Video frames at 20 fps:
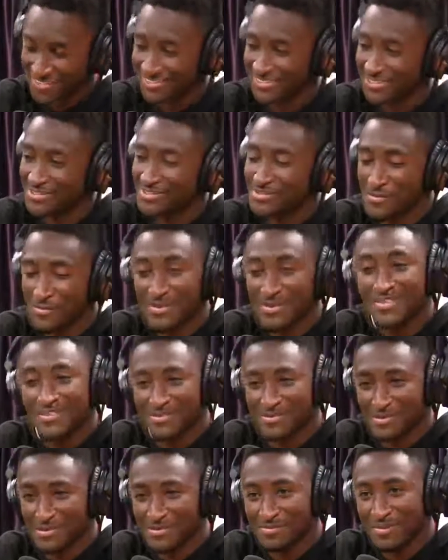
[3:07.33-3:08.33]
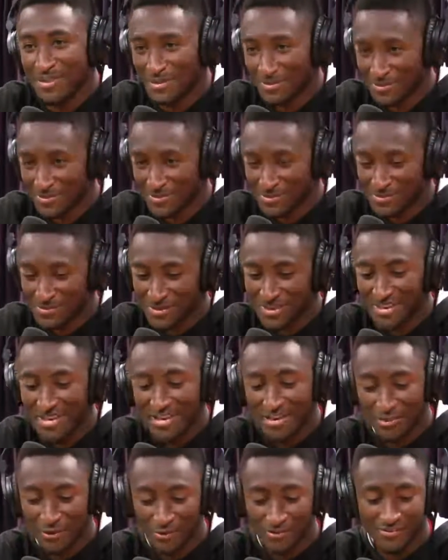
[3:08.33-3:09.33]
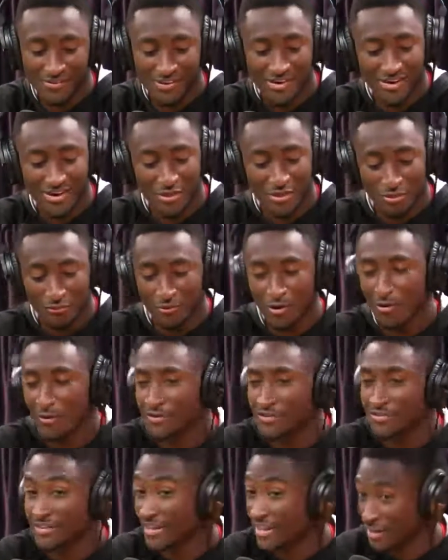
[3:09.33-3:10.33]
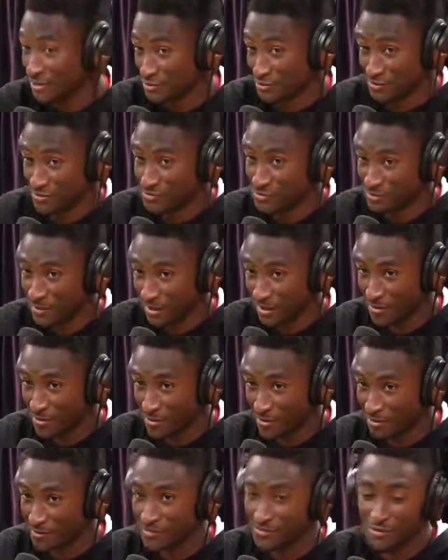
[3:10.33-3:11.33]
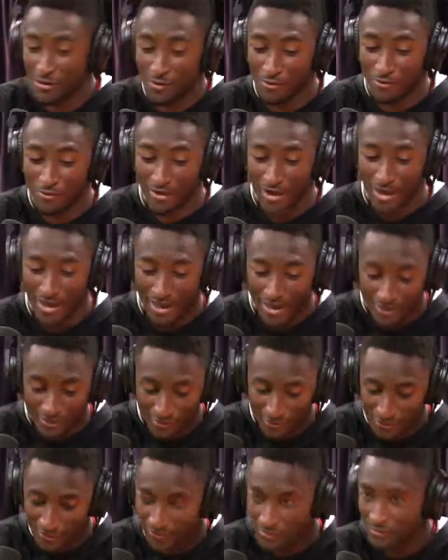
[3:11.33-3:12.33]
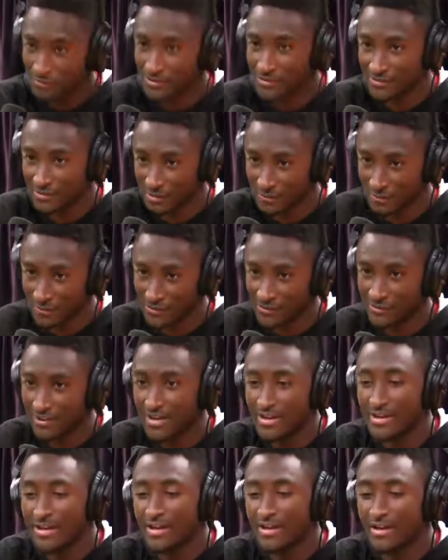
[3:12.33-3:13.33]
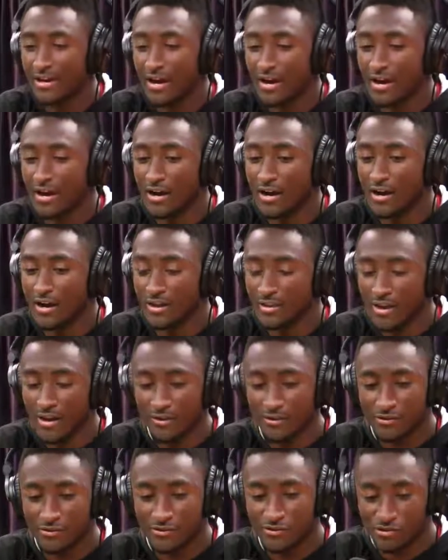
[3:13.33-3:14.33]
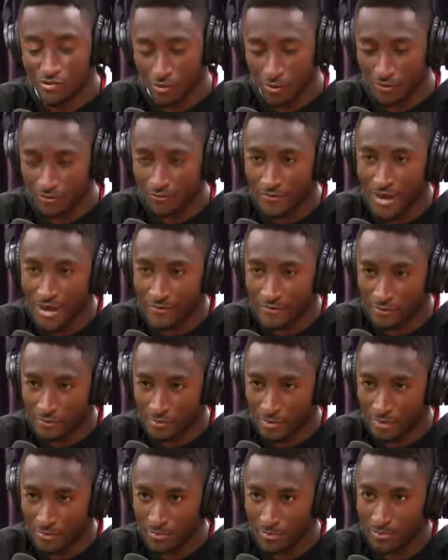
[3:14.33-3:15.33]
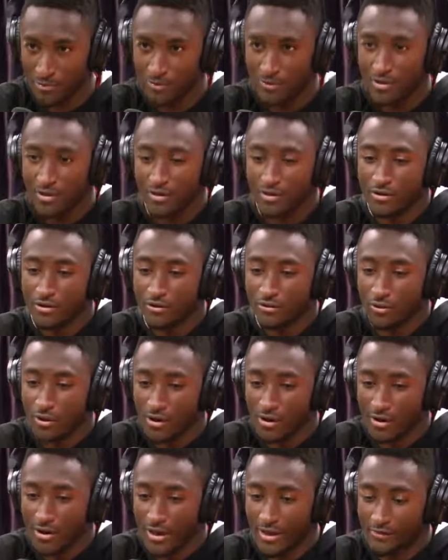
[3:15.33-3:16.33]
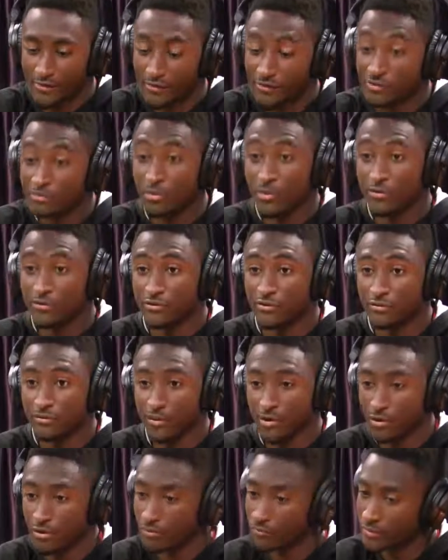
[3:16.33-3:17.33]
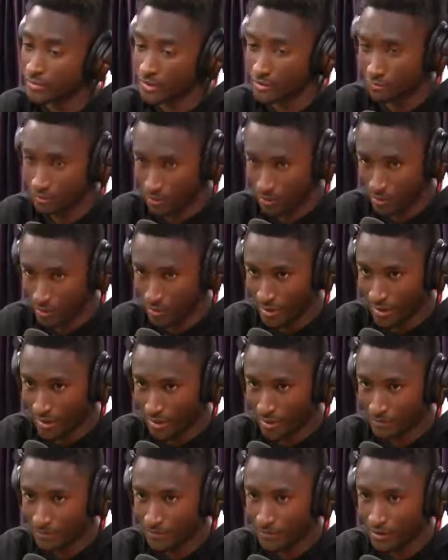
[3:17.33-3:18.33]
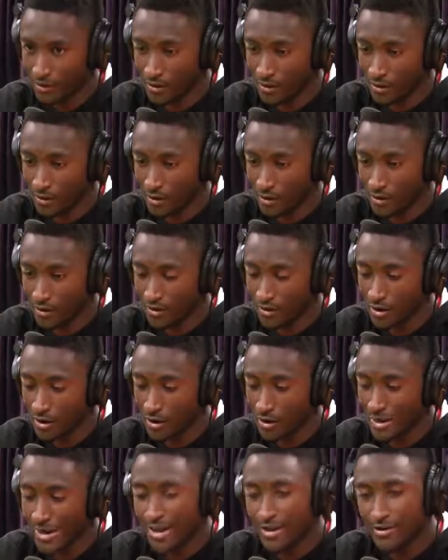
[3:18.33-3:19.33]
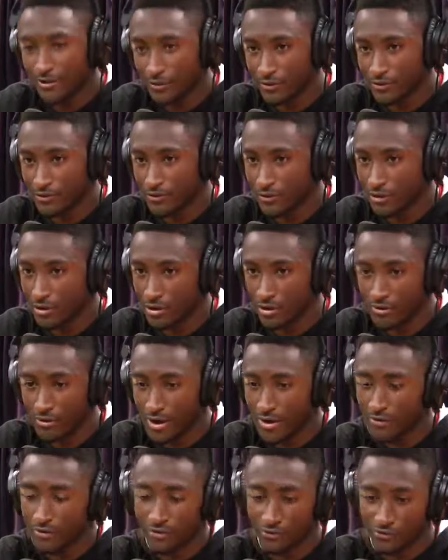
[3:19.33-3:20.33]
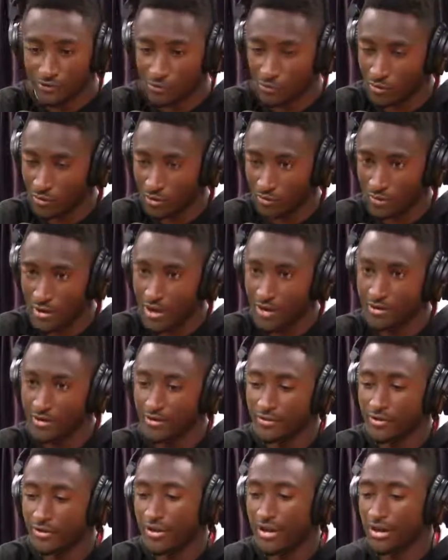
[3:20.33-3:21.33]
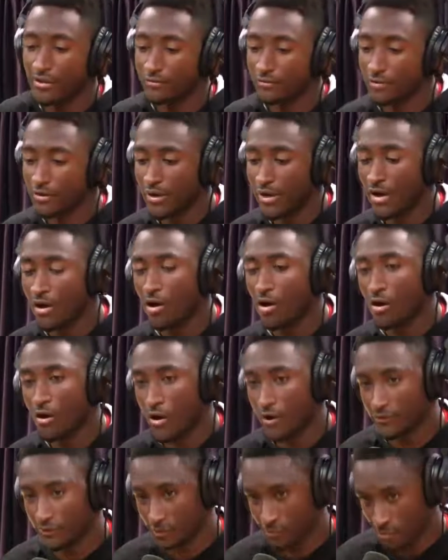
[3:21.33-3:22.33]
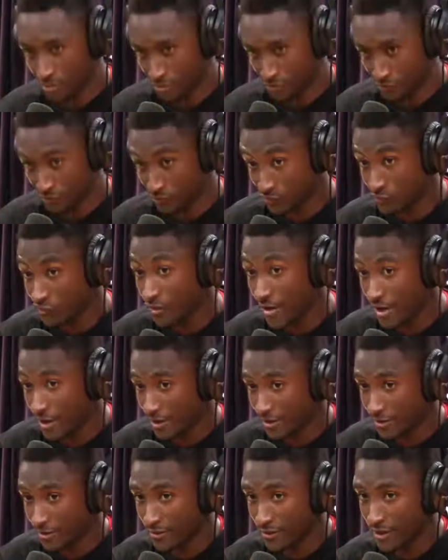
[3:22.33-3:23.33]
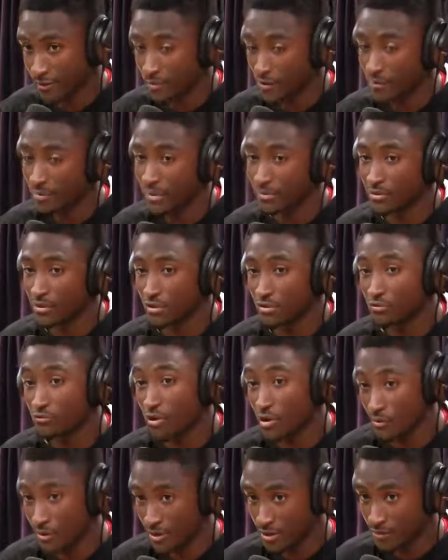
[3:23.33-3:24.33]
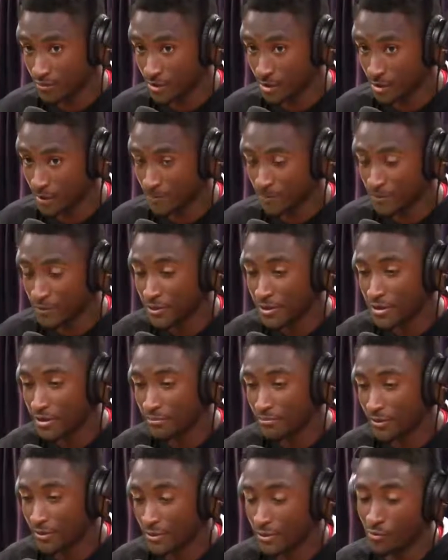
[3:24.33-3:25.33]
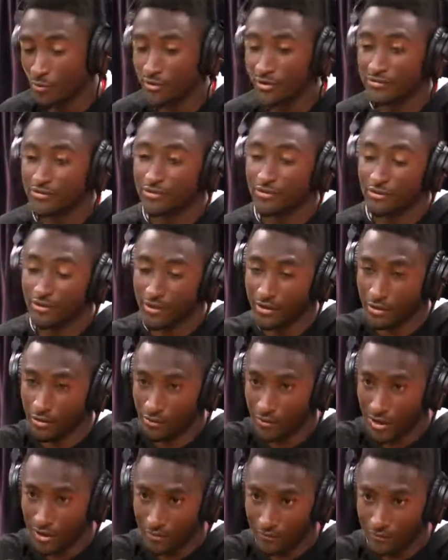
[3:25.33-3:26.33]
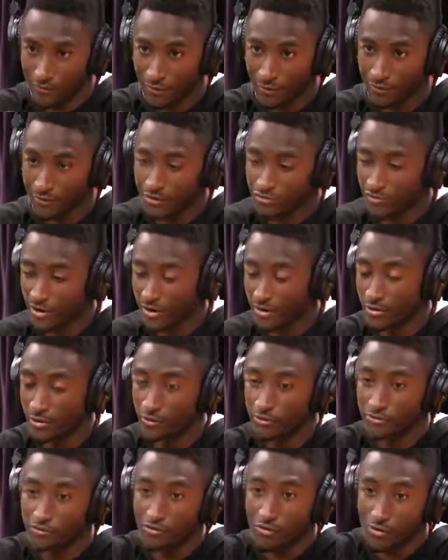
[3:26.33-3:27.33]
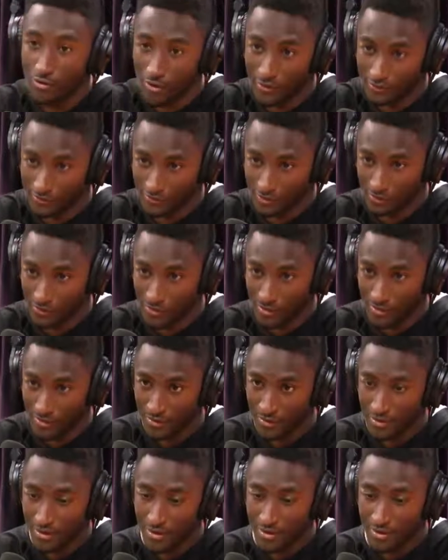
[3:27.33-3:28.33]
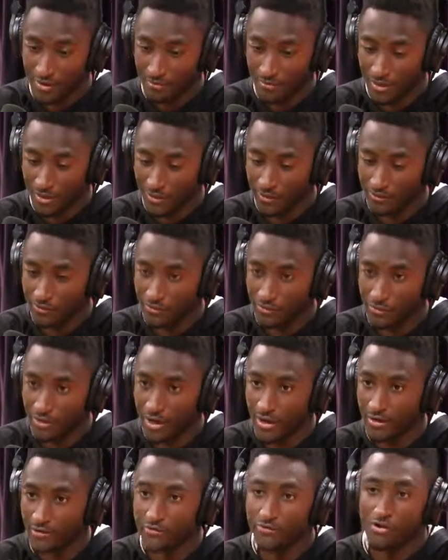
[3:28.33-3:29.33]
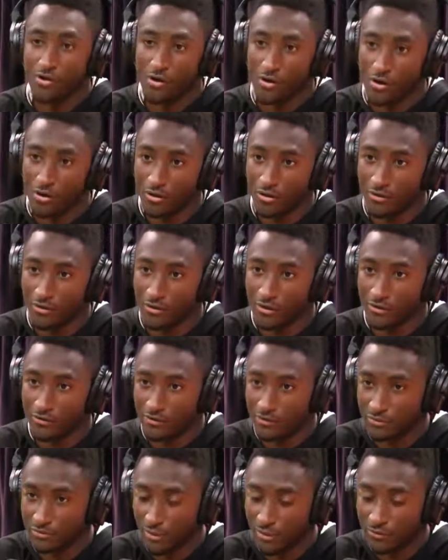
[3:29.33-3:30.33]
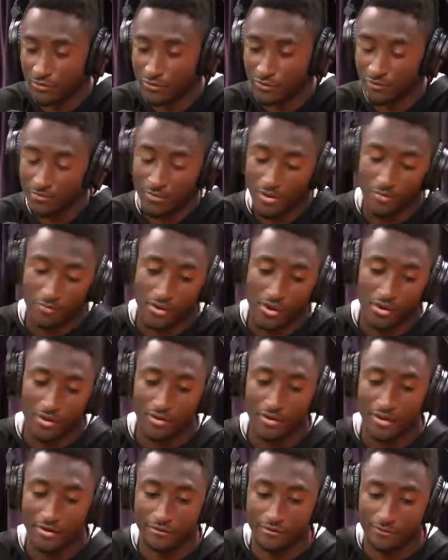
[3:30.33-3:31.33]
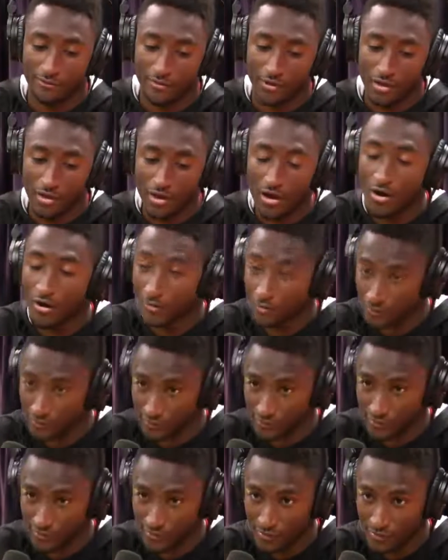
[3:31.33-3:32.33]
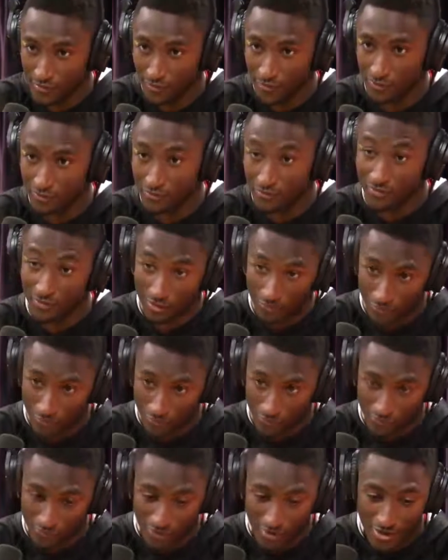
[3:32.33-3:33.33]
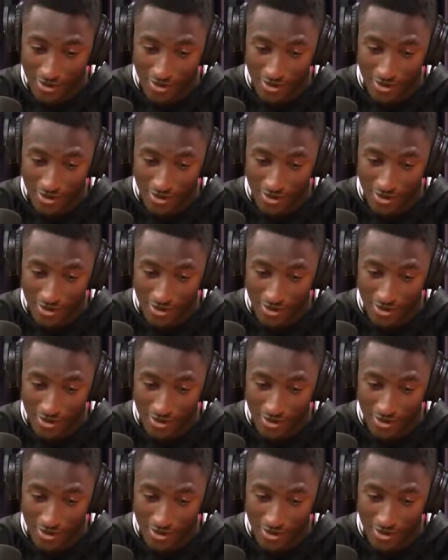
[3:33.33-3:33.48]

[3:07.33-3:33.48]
there's so many things to explain with Frisbee. There's throwers and catchers, you might call them, so handlers and receivers. A lot of shorter, faster people who aren't as explosive but are really, really quick are handlers, and they'll go around, they'll squirrel around, and they'll have awesome strength, and they'll be able to throw anywhere, but they won't necessarily go downfield and try to go score on someone because they're not as tall or as explosive. Meanwhile, a lot of cutters or receivers